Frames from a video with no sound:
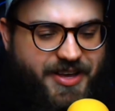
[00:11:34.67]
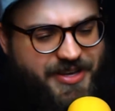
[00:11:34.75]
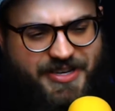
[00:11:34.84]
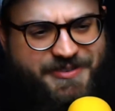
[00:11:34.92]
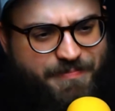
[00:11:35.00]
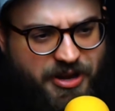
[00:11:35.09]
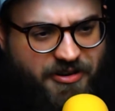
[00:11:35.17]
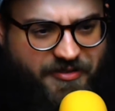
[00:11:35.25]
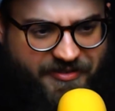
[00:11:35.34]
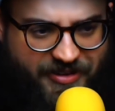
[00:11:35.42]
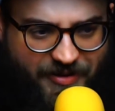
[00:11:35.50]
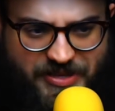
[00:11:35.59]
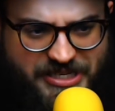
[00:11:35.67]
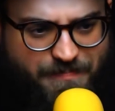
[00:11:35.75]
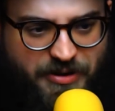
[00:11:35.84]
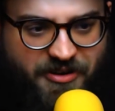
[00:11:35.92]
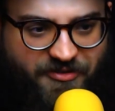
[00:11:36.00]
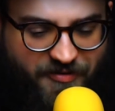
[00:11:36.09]
This is a beautiful film. This is a
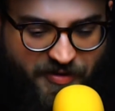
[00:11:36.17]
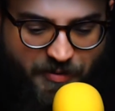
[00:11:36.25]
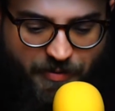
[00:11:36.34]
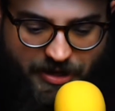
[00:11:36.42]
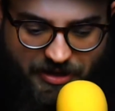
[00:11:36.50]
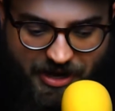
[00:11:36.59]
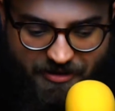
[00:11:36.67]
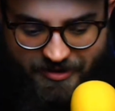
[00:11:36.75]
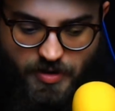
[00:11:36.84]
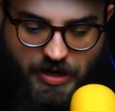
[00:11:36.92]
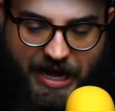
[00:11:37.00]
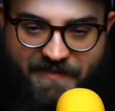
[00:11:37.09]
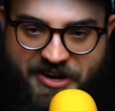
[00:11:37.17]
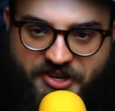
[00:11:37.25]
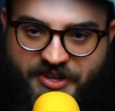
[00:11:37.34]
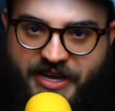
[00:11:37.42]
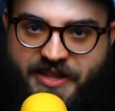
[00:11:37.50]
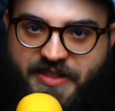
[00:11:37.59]
beautiful film about love.
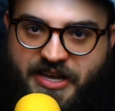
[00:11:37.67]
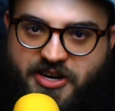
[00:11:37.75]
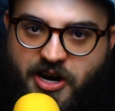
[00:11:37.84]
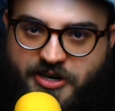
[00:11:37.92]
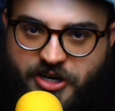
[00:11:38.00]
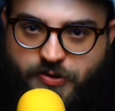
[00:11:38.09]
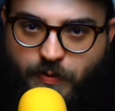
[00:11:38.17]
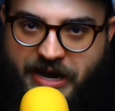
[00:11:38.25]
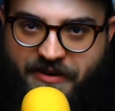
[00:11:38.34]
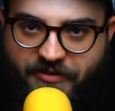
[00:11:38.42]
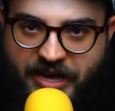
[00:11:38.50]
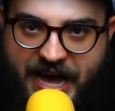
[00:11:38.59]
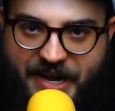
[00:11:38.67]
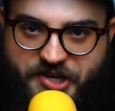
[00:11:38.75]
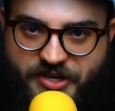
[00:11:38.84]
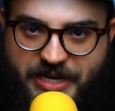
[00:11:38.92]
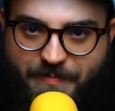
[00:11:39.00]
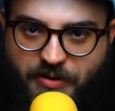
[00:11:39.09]
Eventually, the doctor's wife
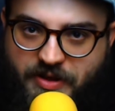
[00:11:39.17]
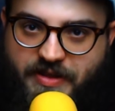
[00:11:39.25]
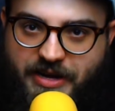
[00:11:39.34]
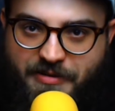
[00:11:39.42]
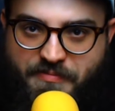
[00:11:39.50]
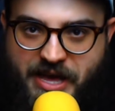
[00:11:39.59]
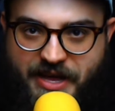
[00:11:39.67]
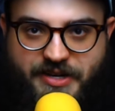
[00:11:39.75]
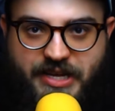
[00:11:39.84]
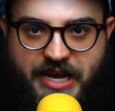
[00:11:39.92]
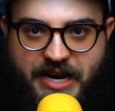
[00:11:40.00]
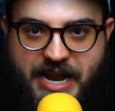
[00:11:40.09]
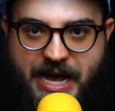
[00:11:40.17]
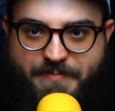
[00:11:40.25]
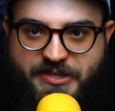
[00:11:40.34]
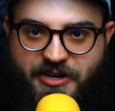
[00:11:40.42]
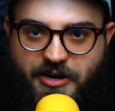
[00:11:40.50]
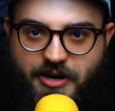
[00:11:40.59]
catches up with them and kidnaps
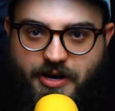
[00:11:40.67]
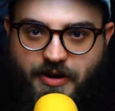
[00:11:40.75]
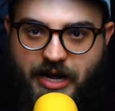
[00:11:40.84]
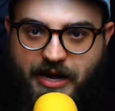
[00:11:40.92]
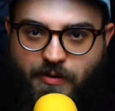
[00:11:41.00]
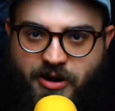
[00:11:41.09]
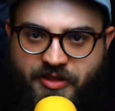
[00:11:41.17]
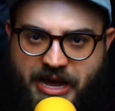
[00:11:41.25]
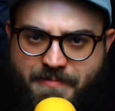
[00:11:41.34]
her, where they